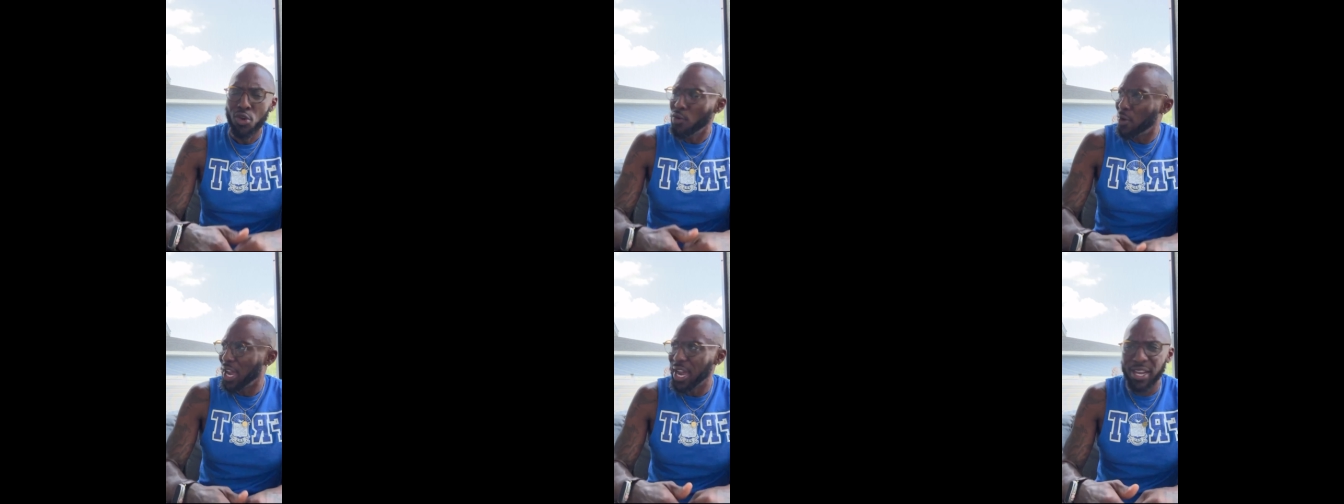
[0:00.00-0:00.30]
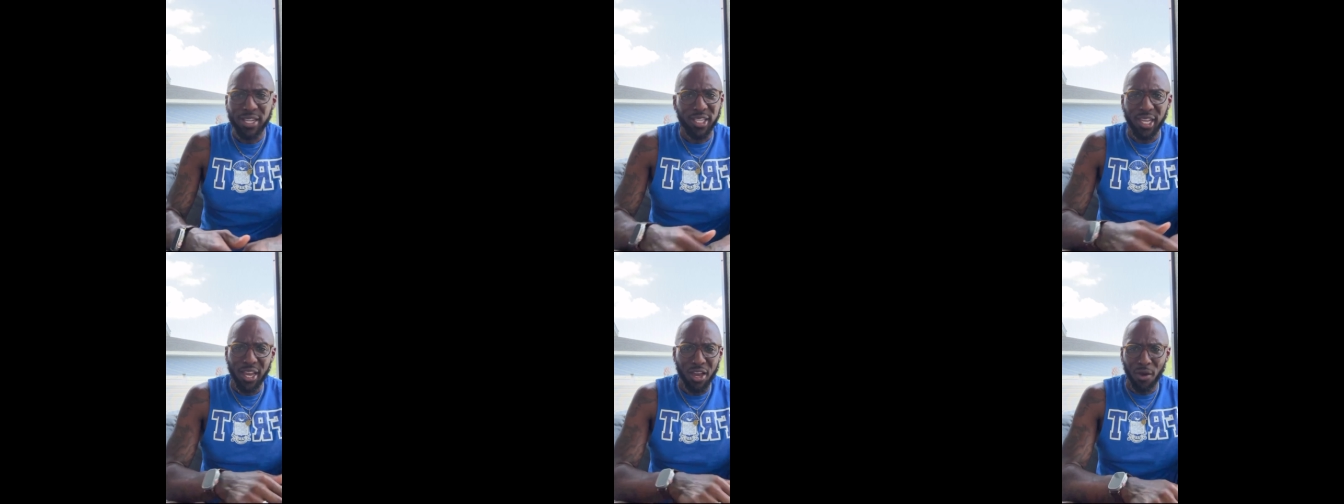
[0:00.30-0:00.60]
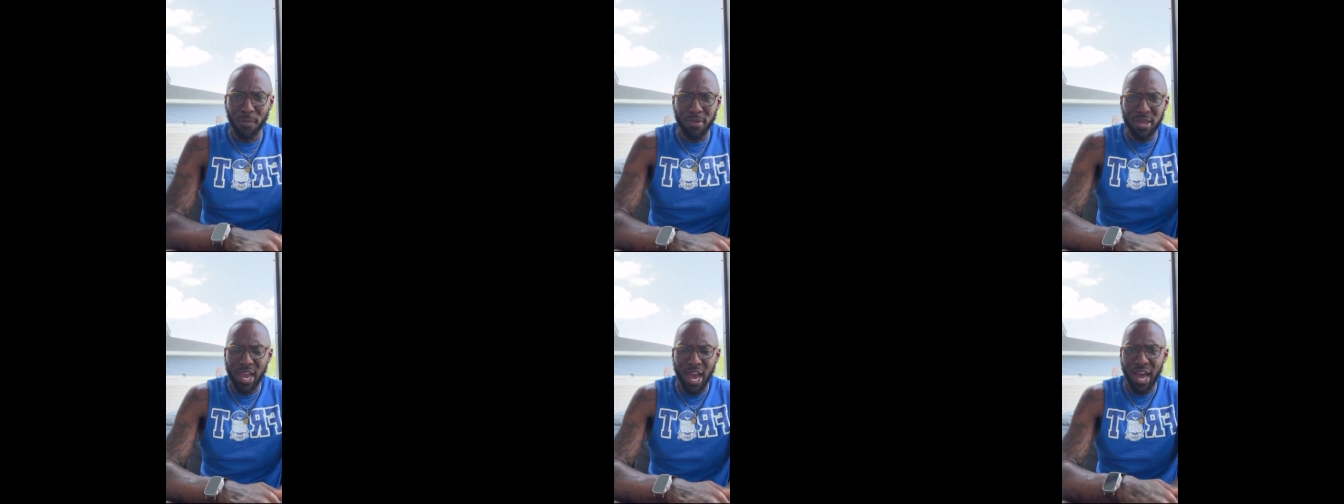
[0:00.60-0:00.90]
You can't
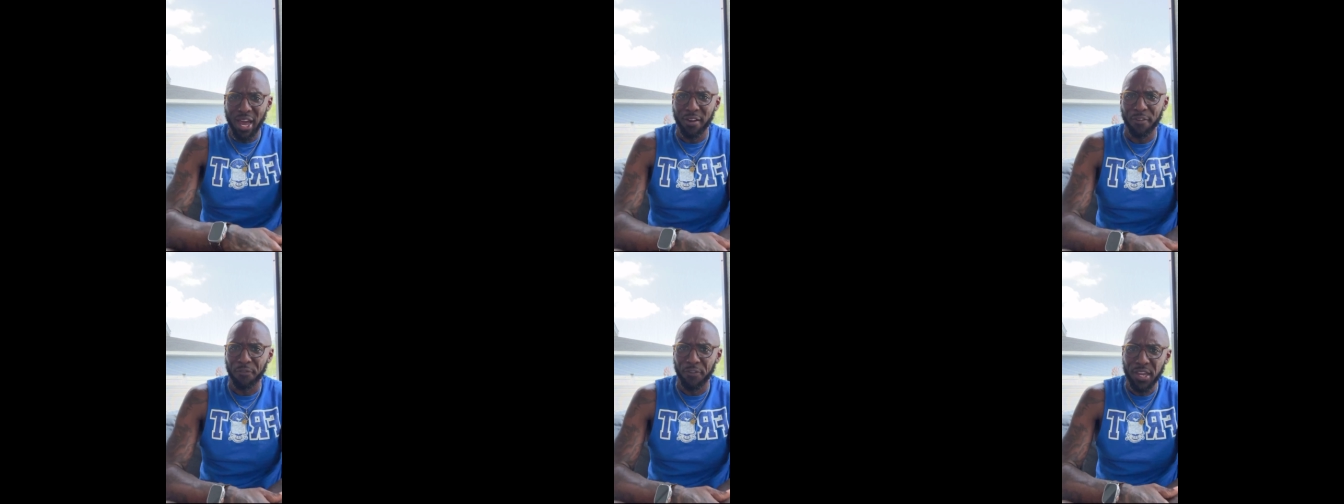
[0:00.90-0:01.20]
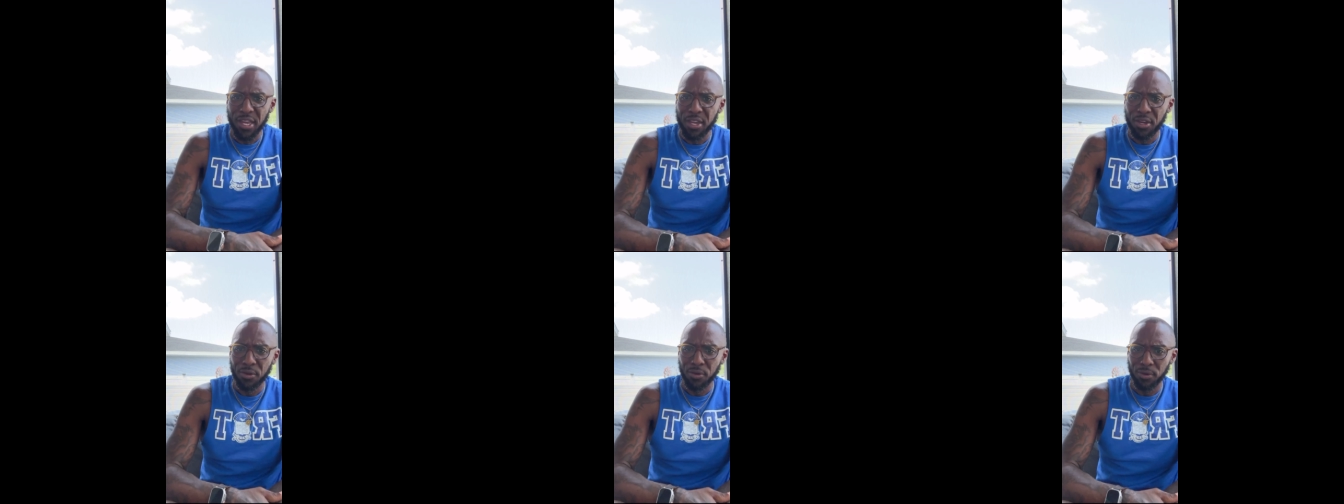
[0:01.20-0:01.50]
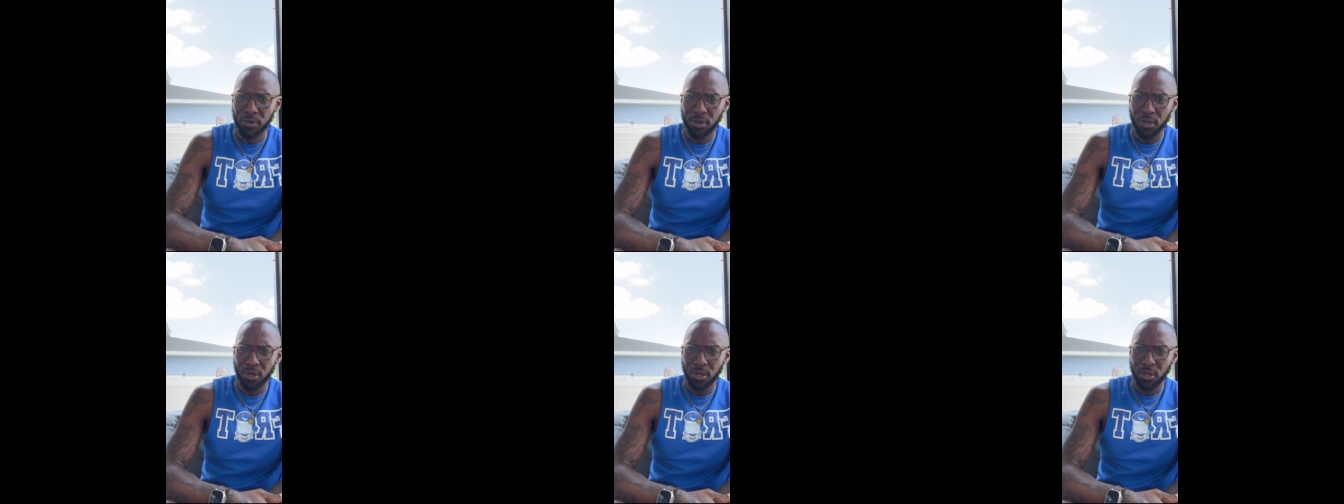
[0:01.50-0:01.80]
tell me how to
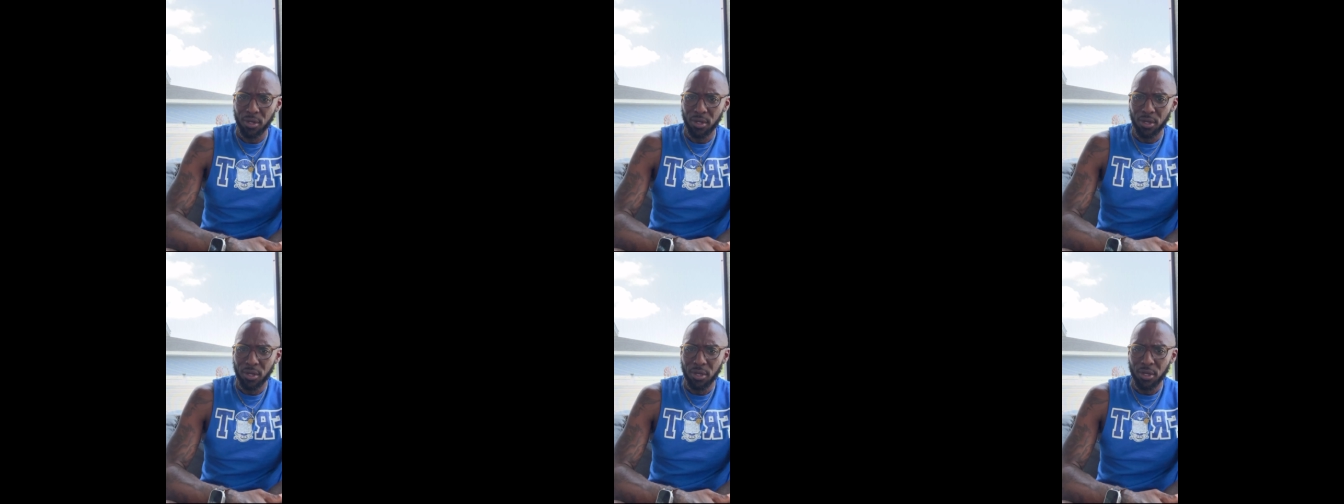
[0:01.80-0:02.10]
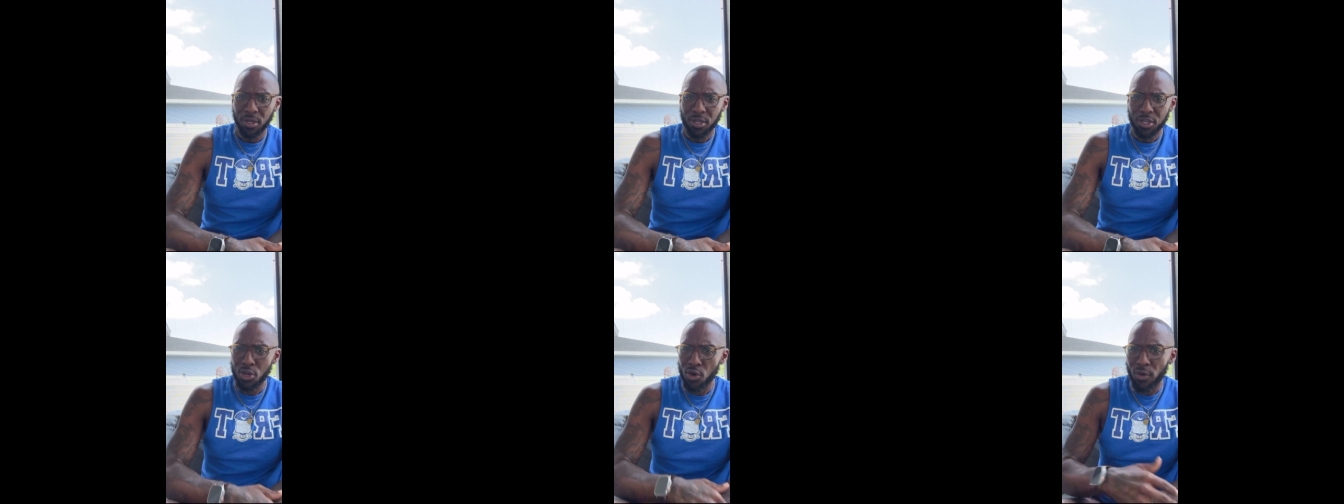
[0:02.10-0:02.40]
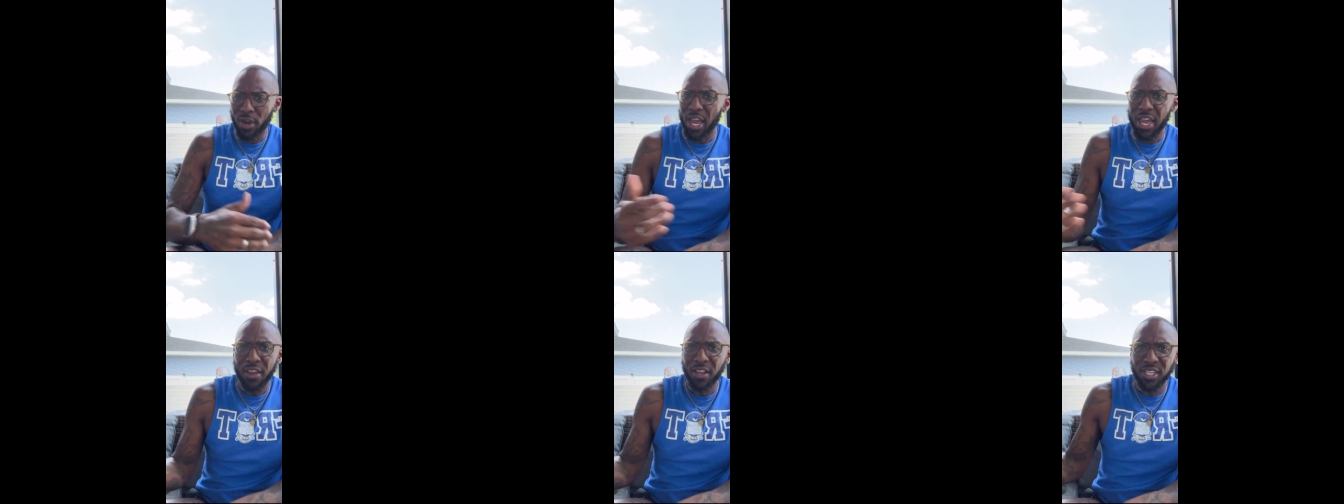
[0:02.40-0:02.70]
feel. You